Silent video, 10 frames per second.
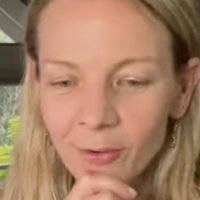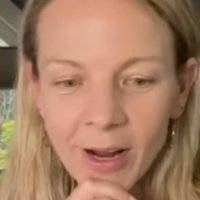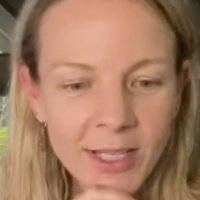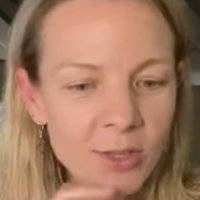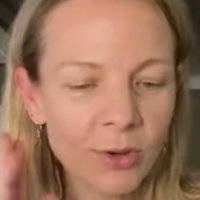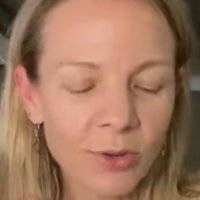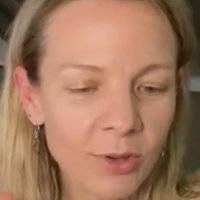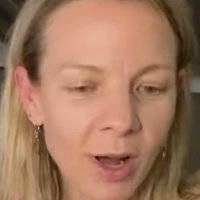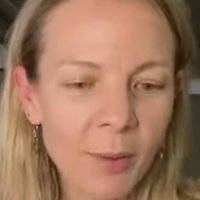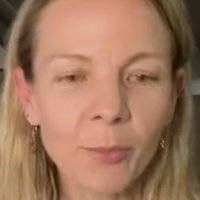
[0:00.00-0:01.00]
Right, so
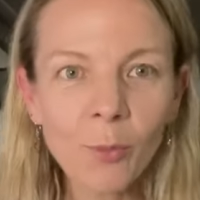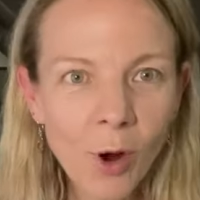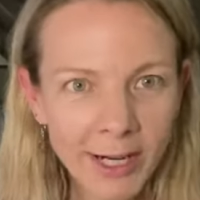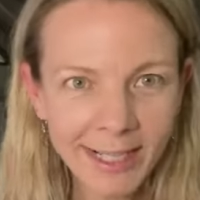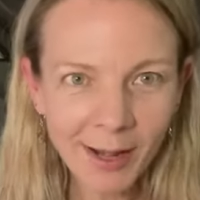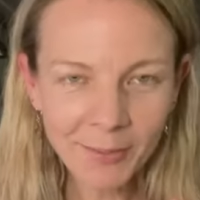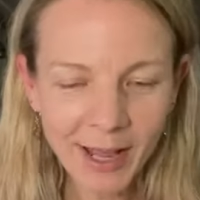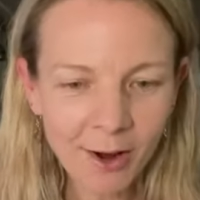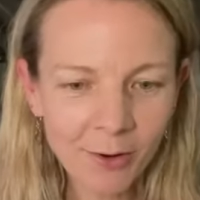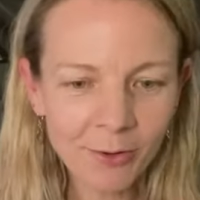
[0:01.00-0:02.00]
winding up
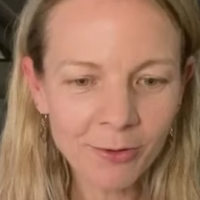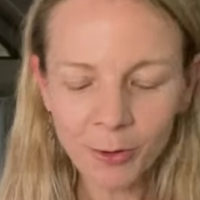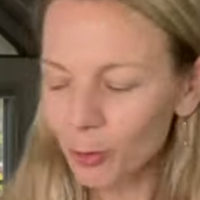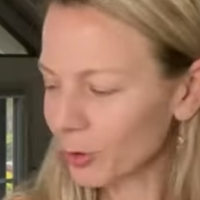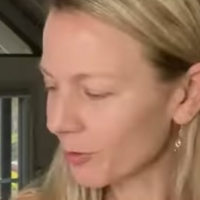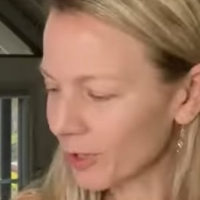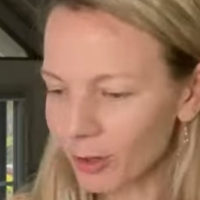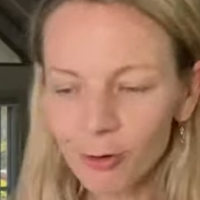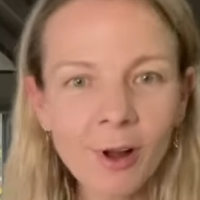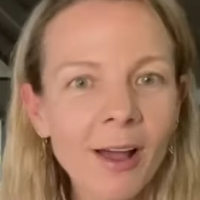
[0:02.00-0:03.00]
now for all of the
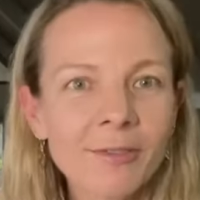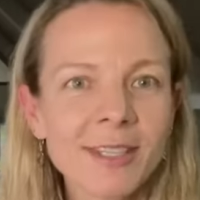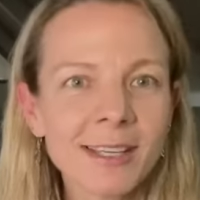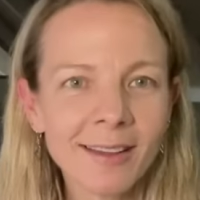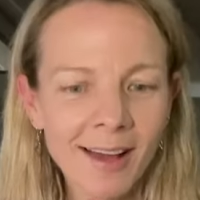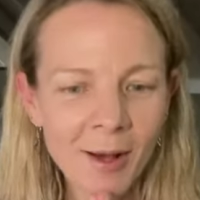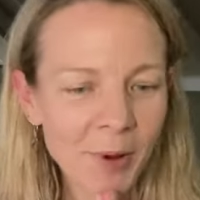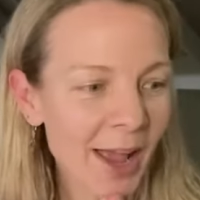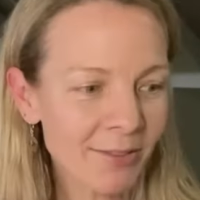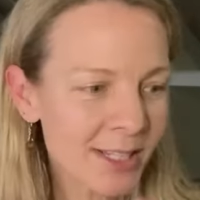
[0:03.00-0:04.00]
craft.
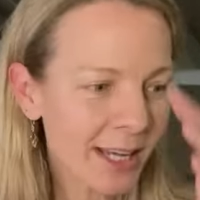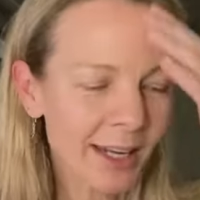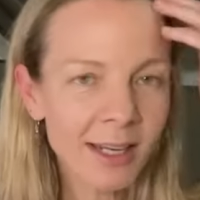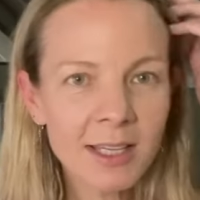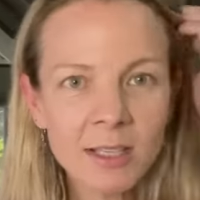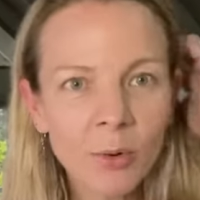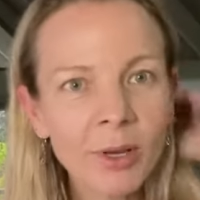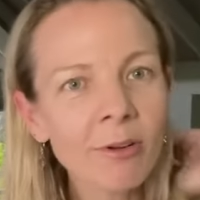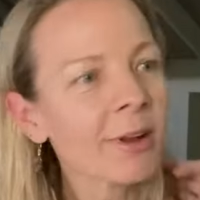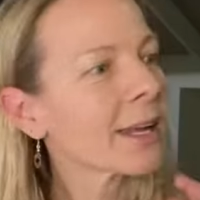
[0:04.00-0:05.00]
I haven't done any
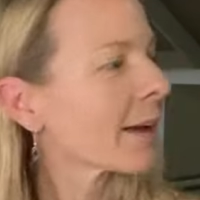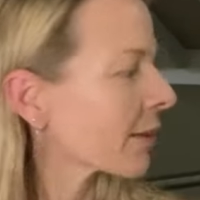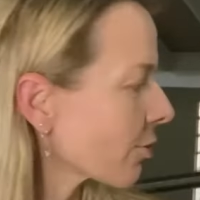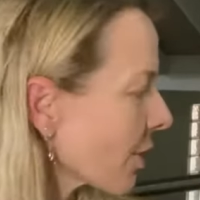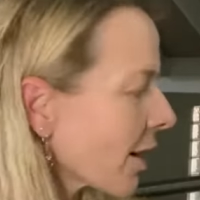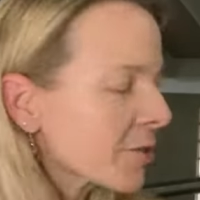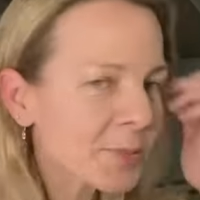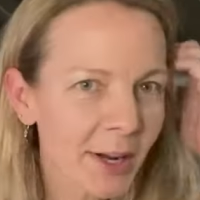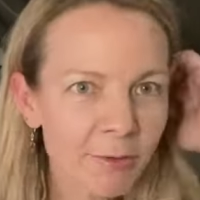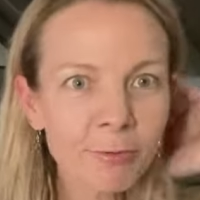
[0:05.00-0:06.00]
sewing or any other craft,
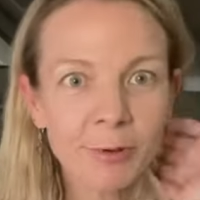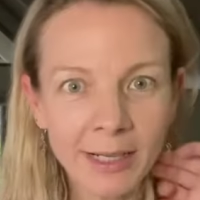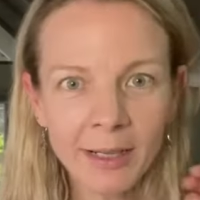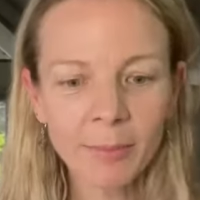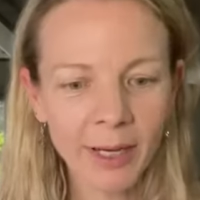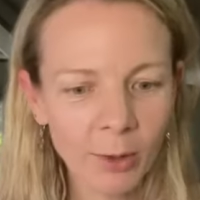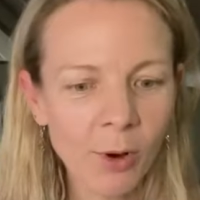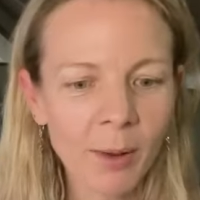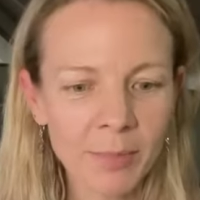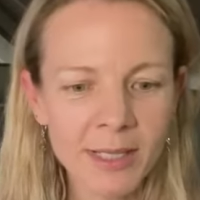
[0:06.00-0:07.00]
but I've really been
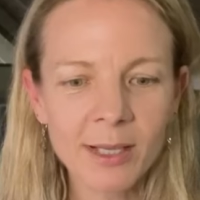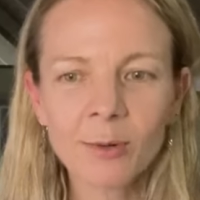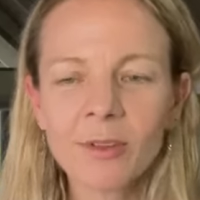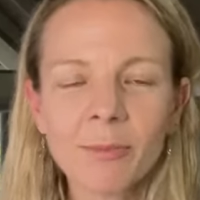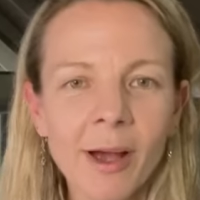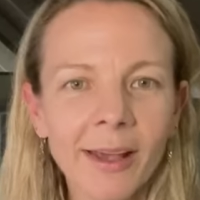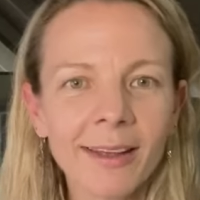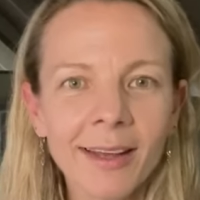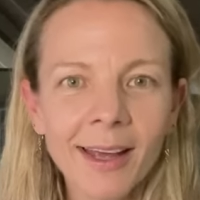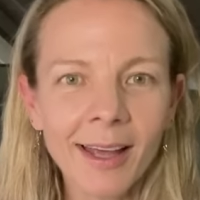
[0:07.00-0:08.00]
quite busy with my
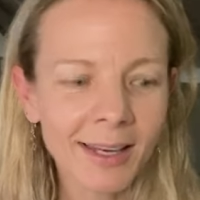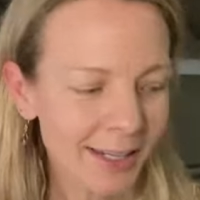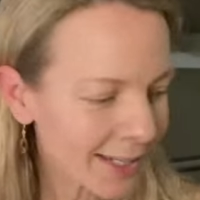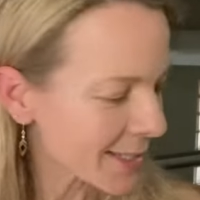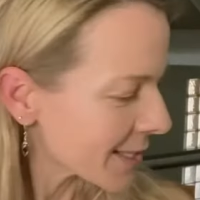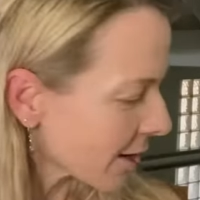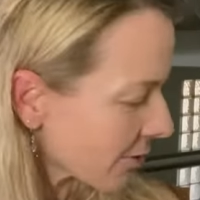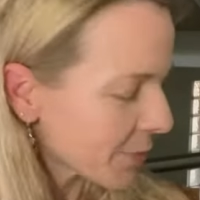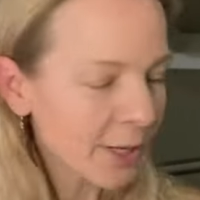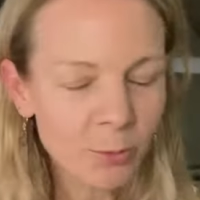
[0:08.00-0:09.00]
knits, and
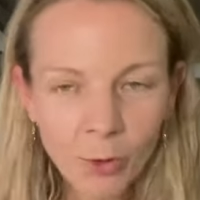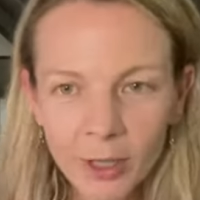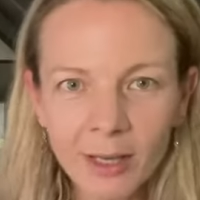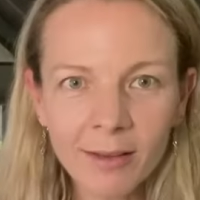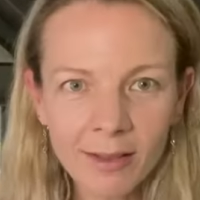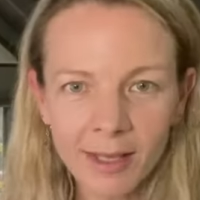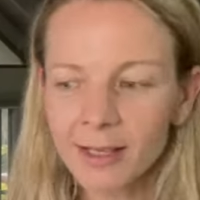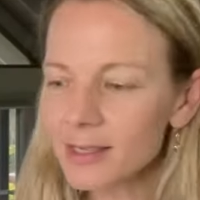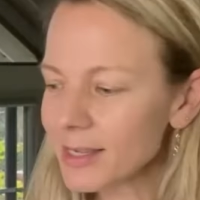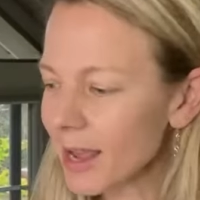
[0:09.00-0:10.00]
I've been working
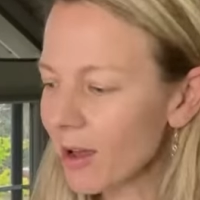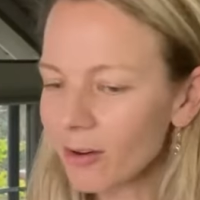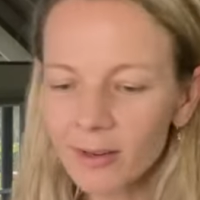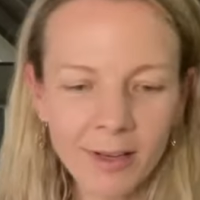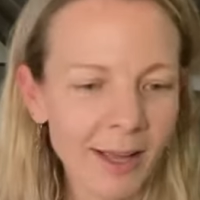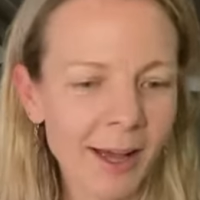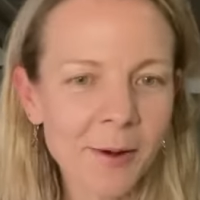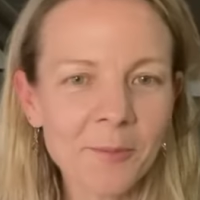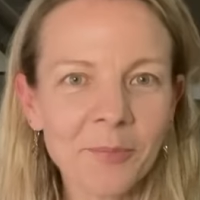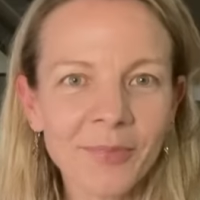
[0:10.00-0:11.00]
things down.
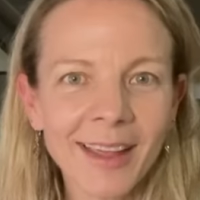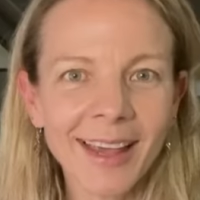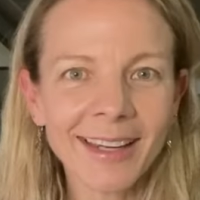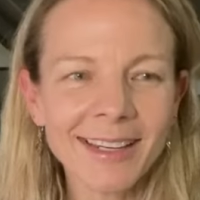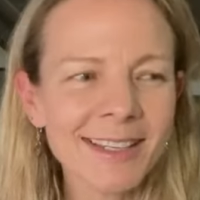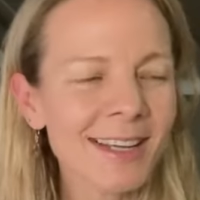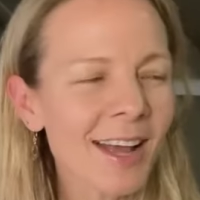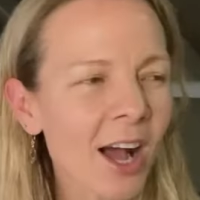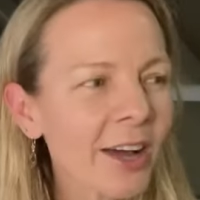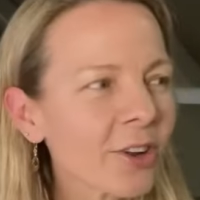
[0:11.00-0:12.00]
And
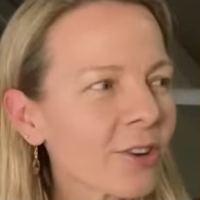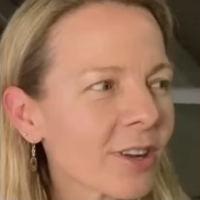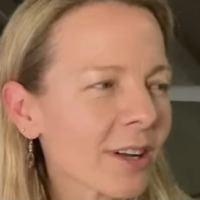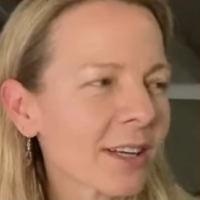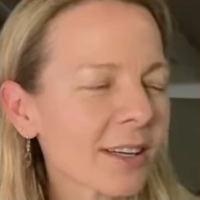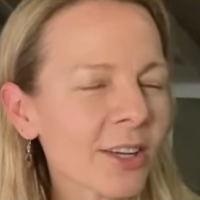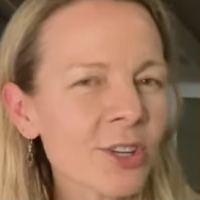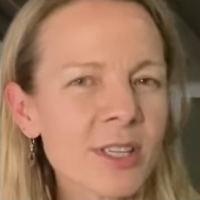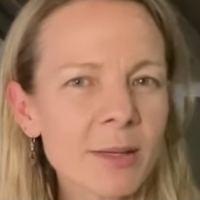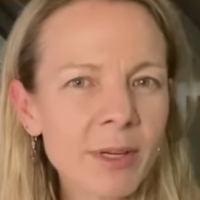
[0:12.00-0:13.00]
I
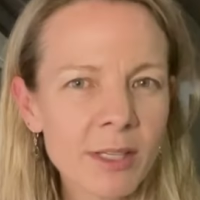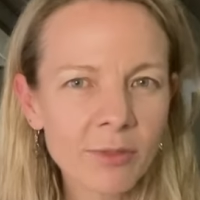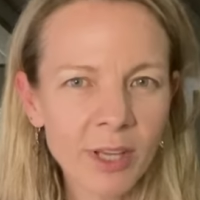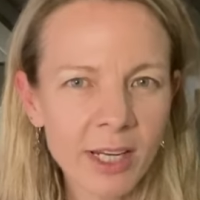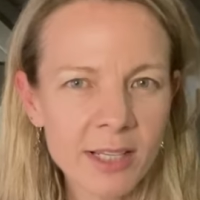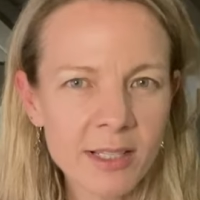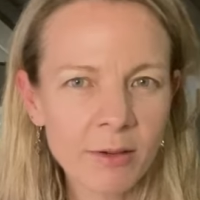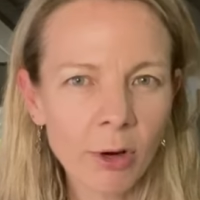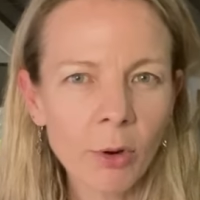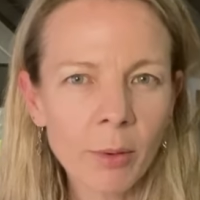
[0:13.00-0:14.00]
don't see myself getting to
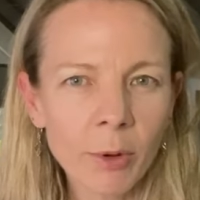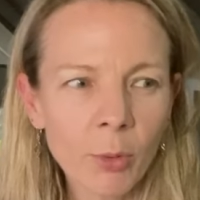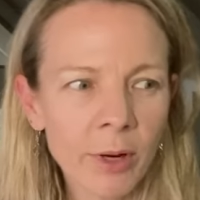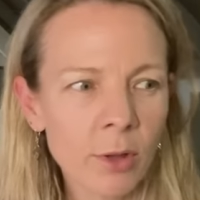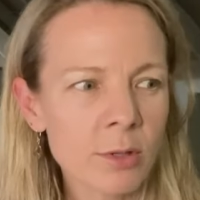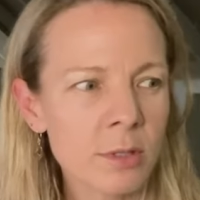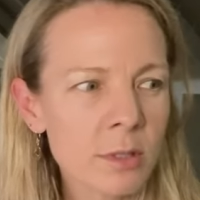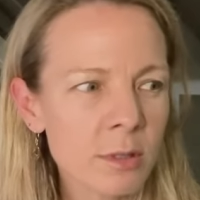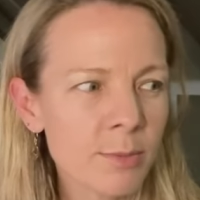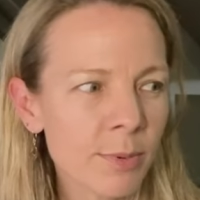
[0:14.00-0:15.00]
zero. I'm not one of
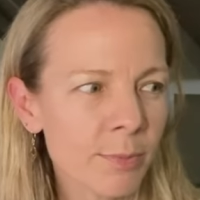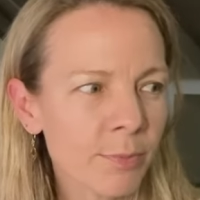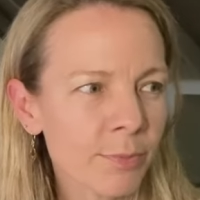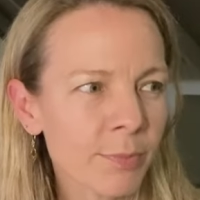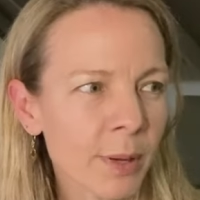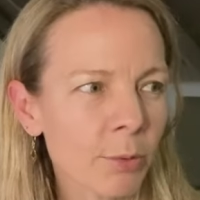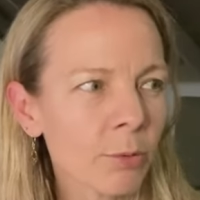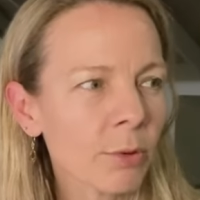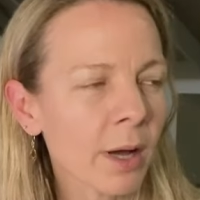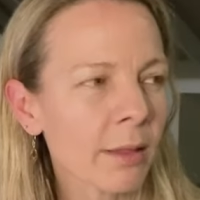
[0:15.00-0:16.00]
those
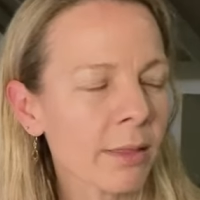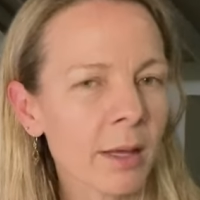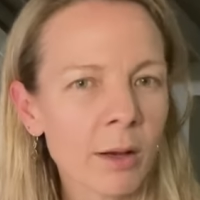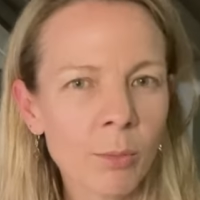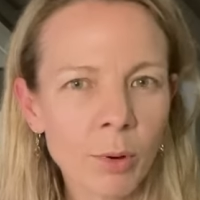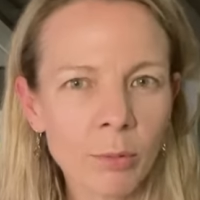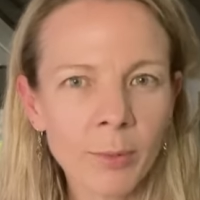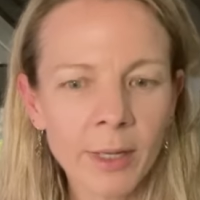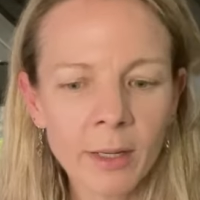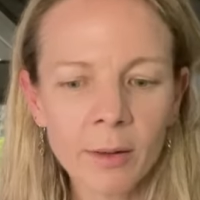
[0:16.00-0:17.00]
people. I think I'll
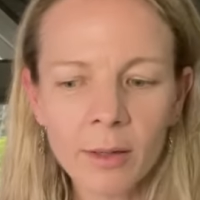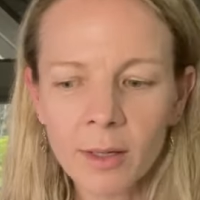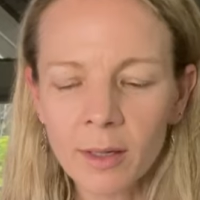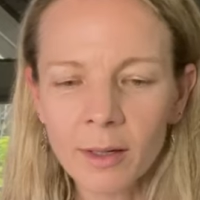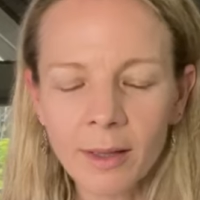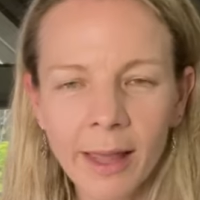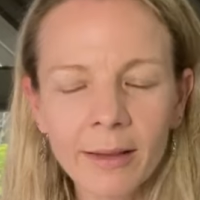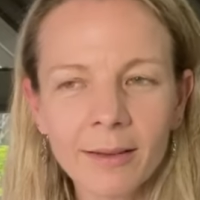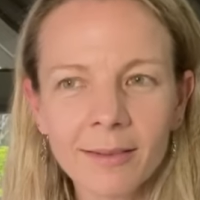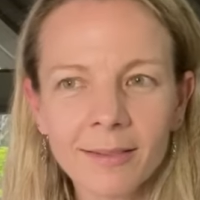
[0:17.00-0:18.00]
probably,
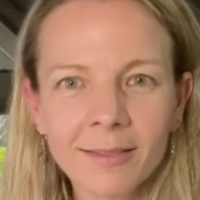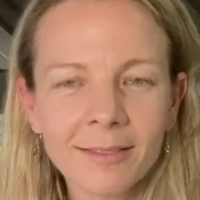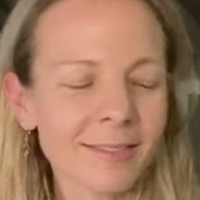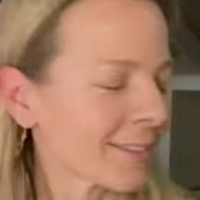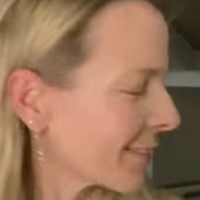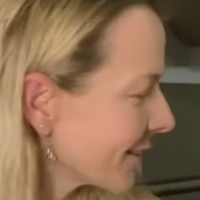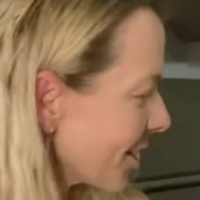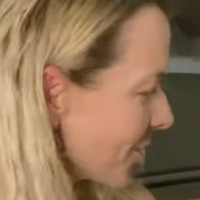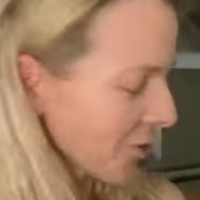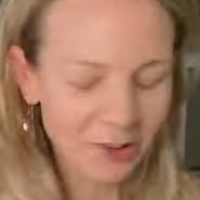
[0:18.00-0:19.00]
like, I
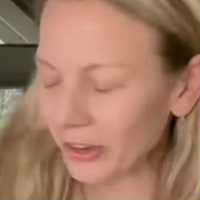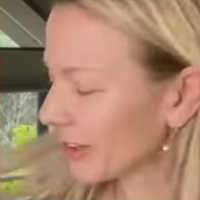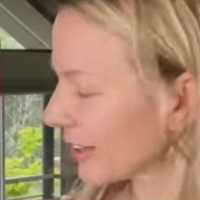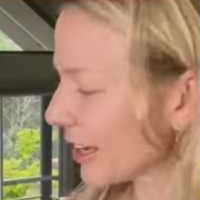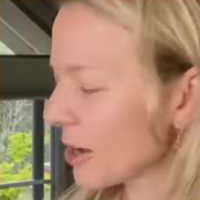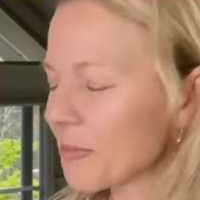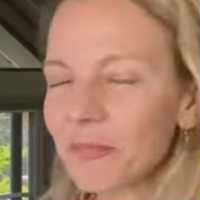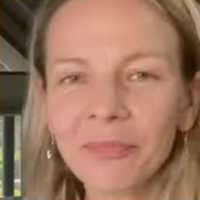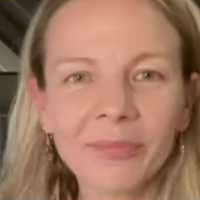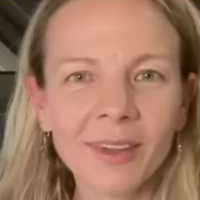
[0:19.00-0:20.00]
don't
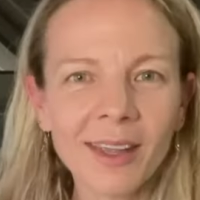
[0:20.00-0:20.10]
know.